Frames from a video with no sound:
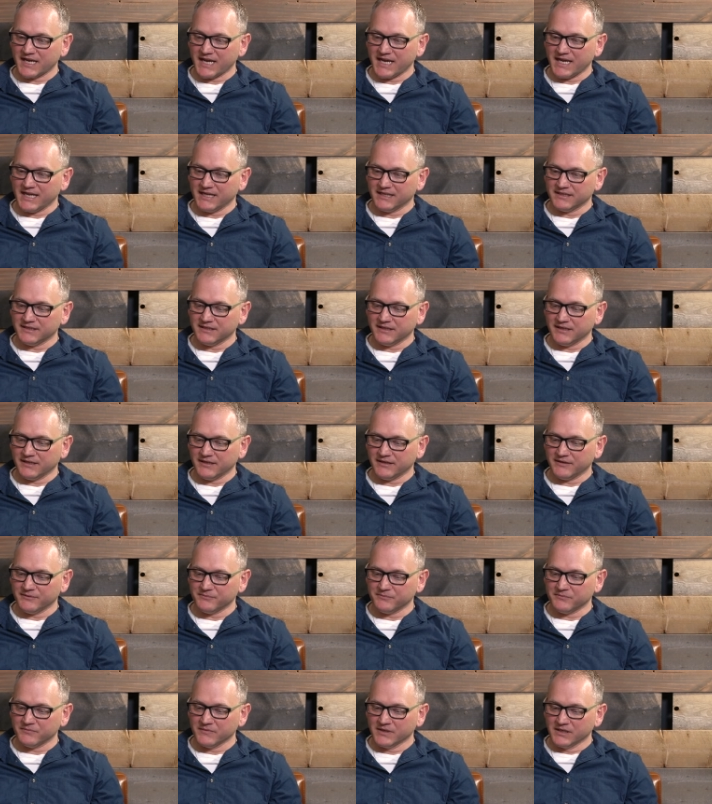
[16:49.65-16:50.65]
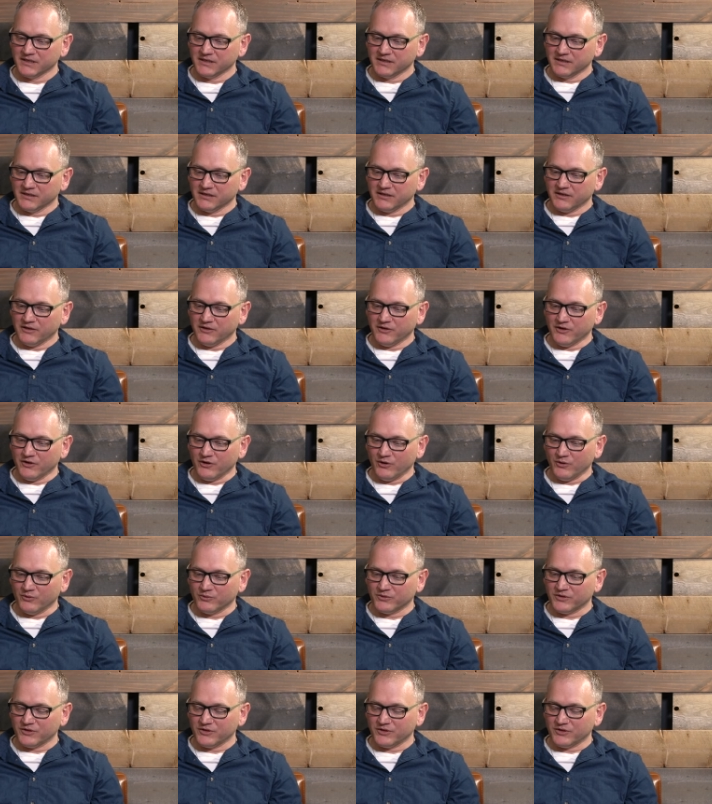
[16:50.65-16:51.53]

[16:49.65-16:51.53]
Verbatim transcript: And, um, you know,